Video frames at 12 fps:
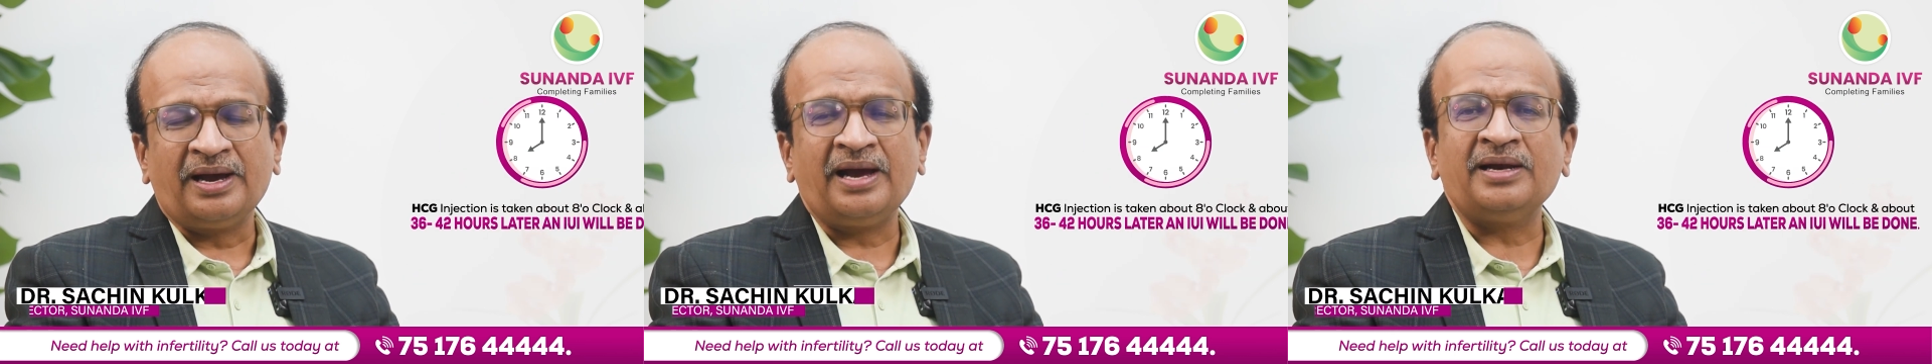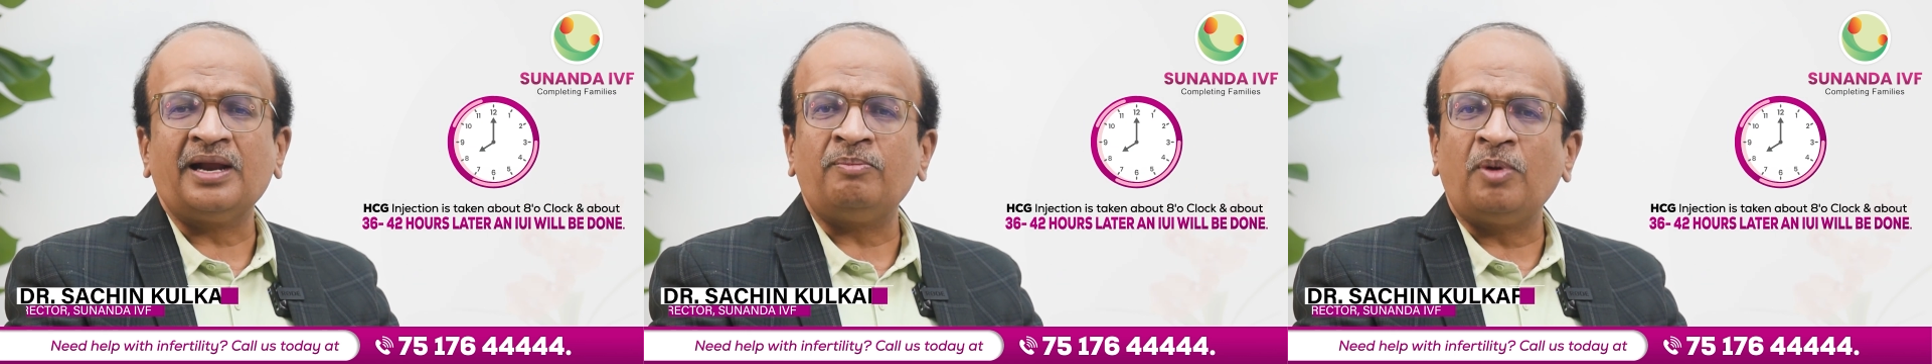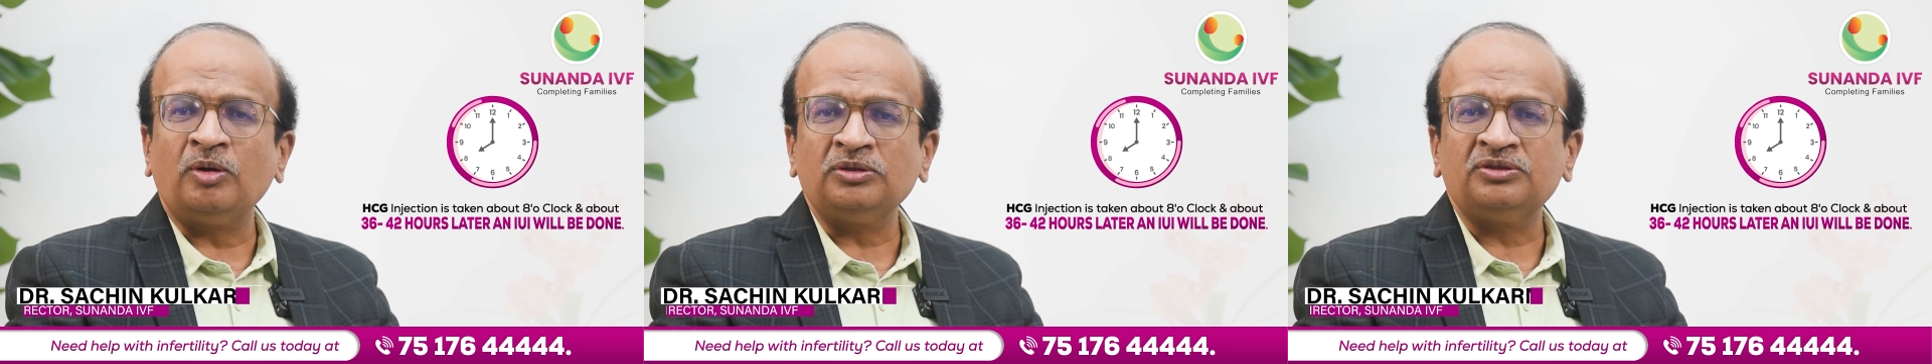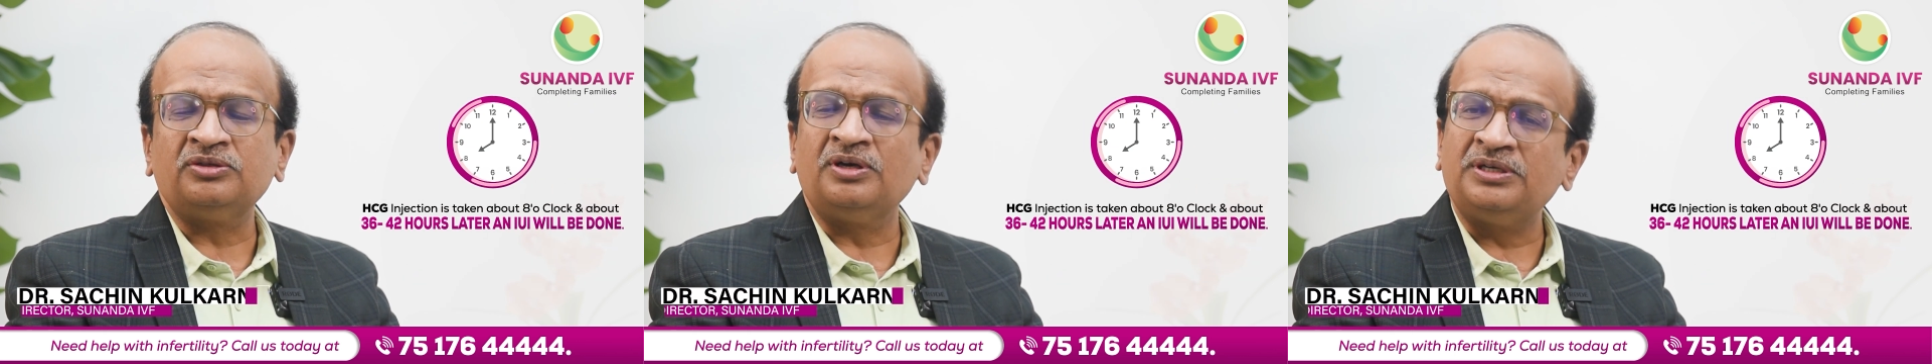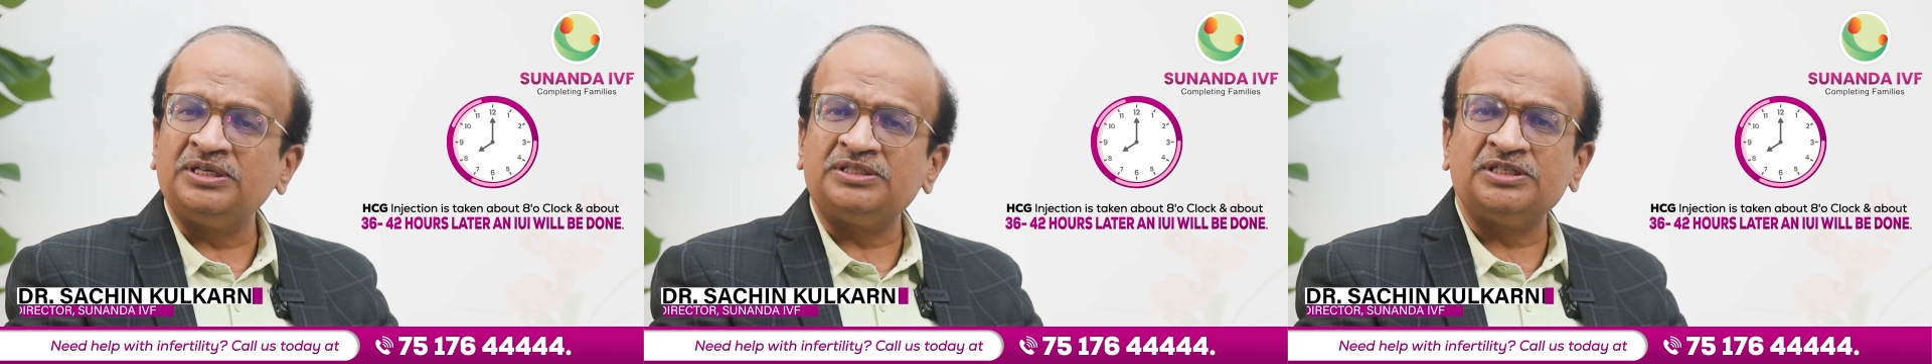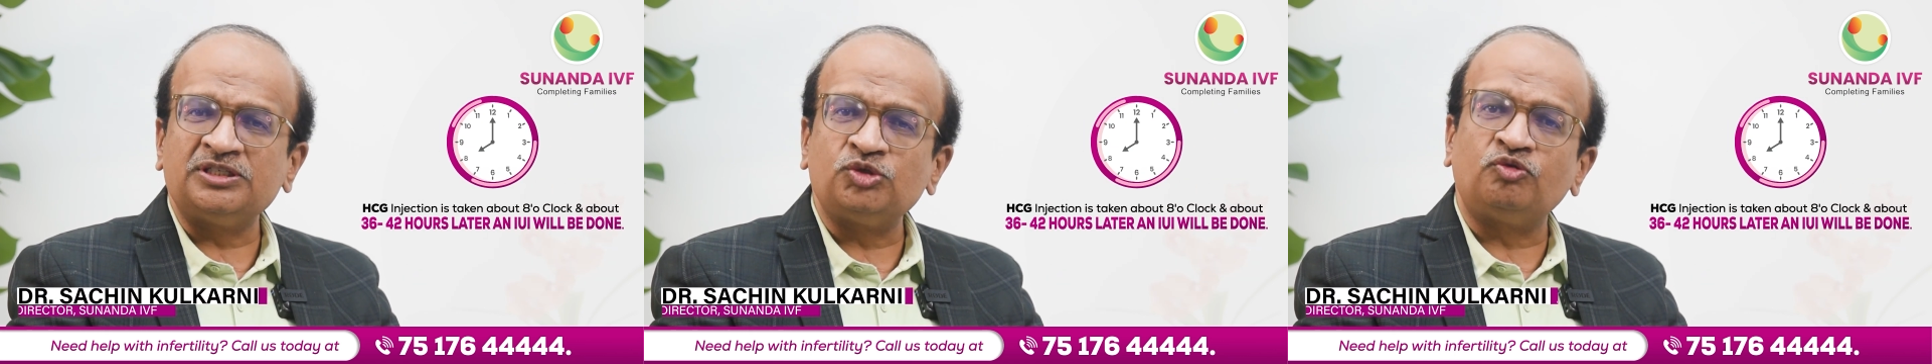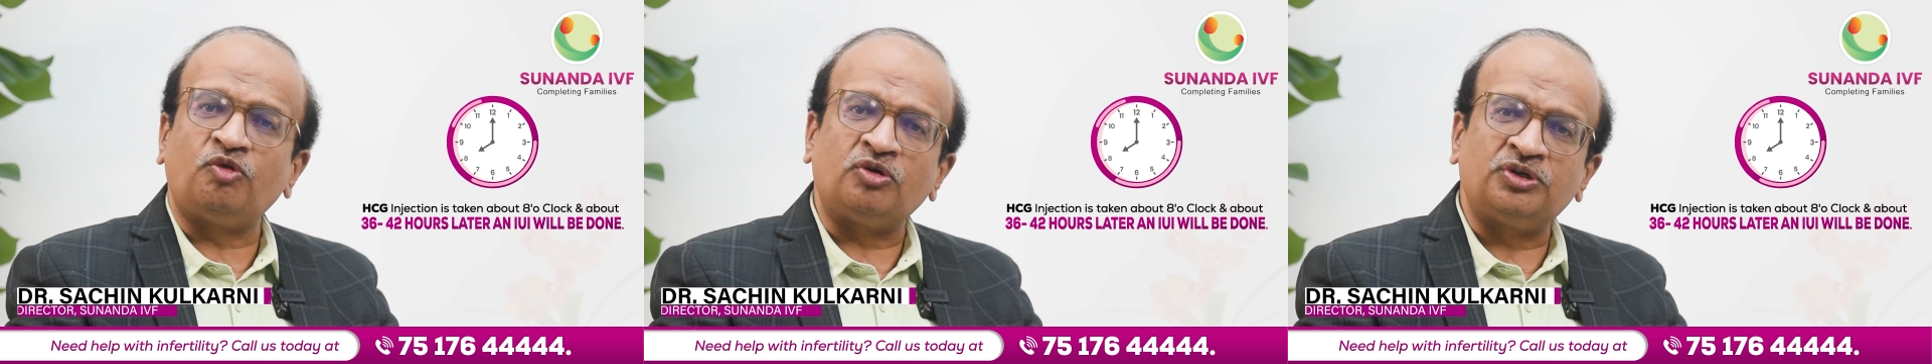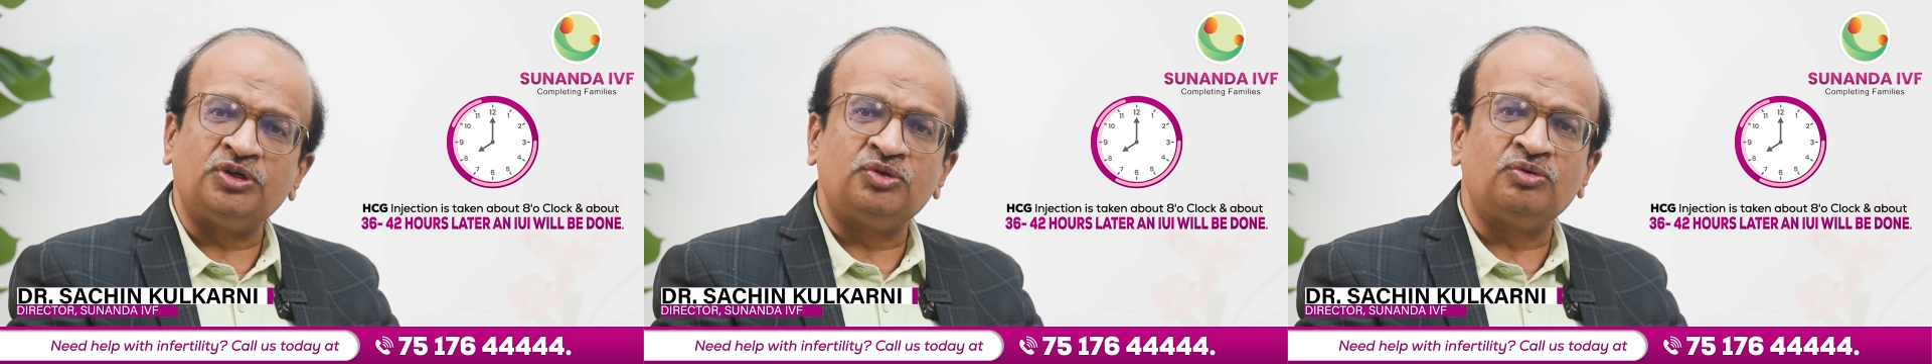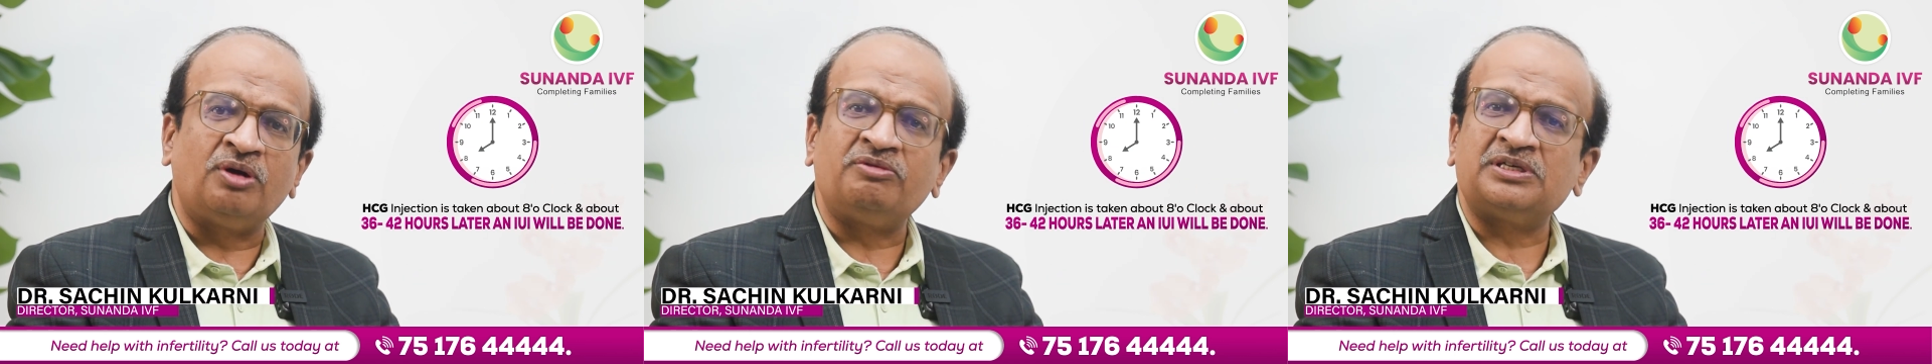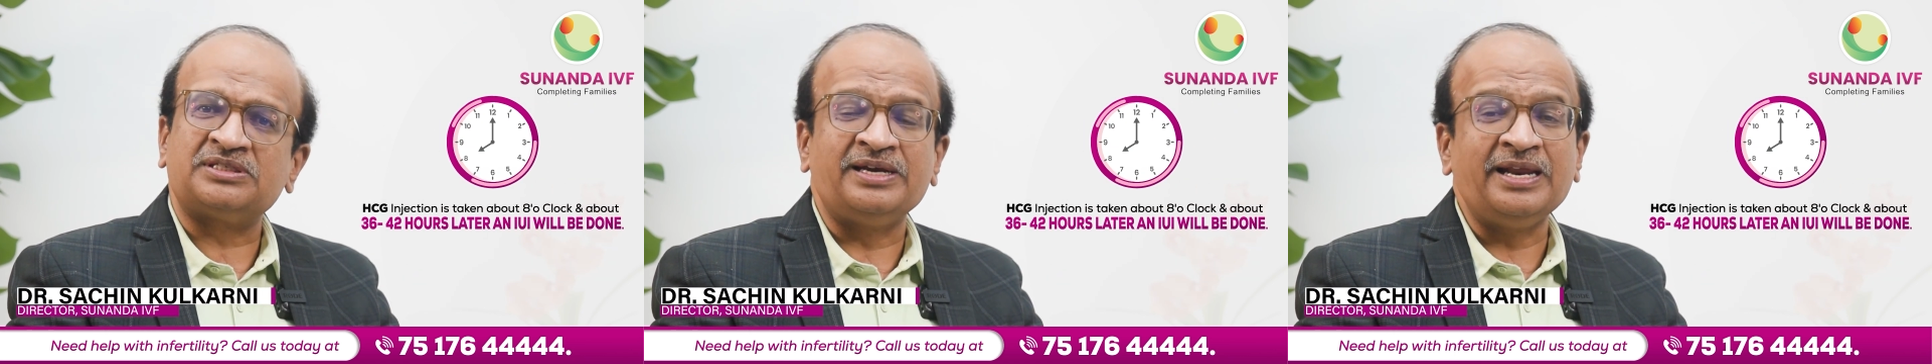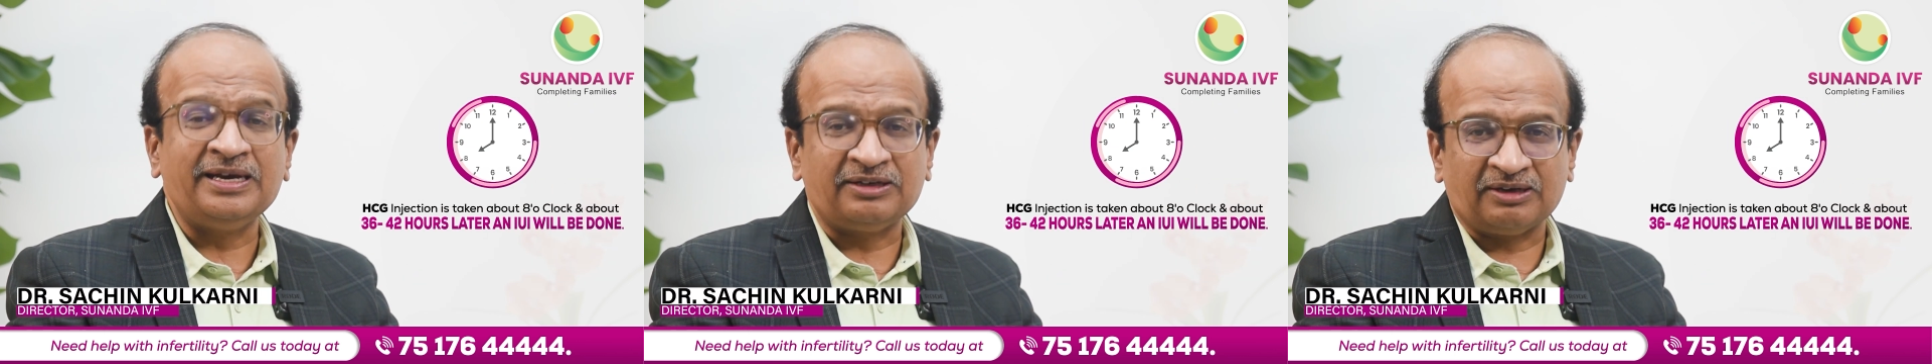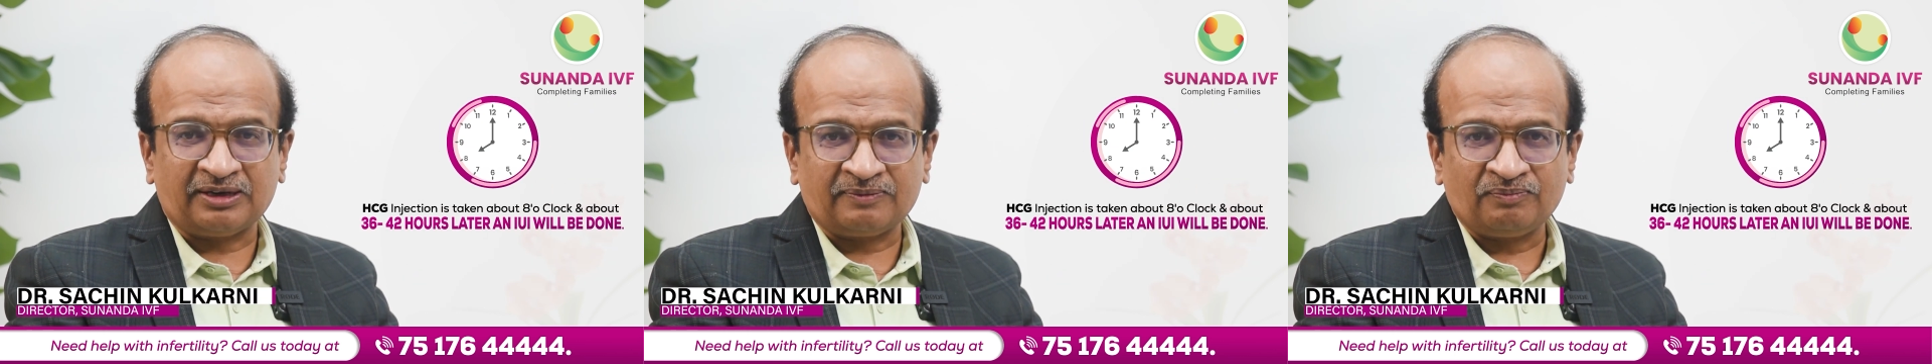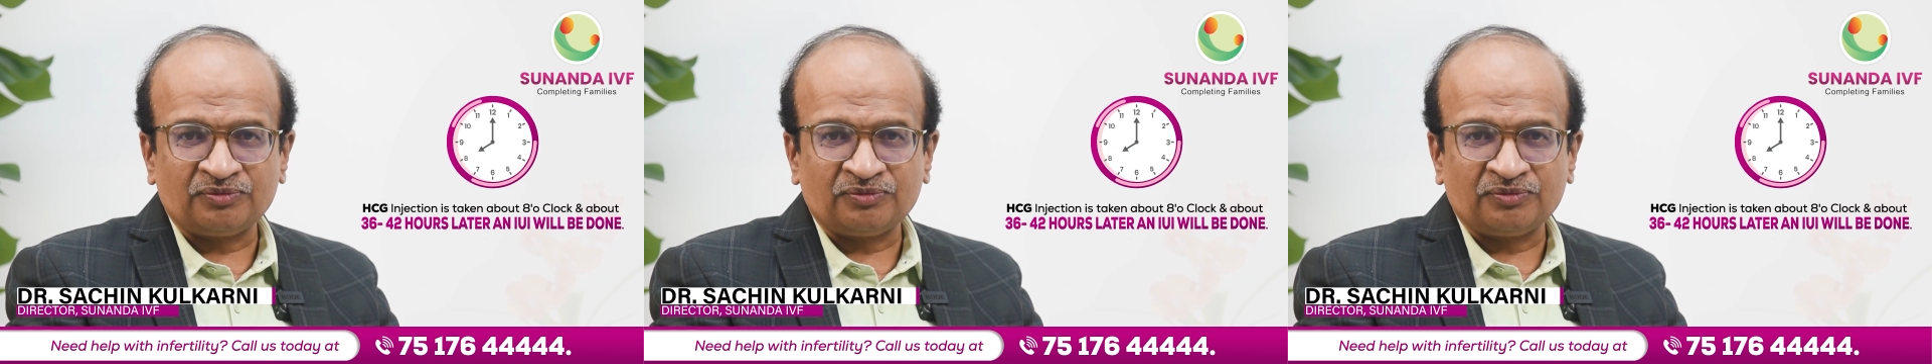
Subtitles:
and about 36 to 42 hours later,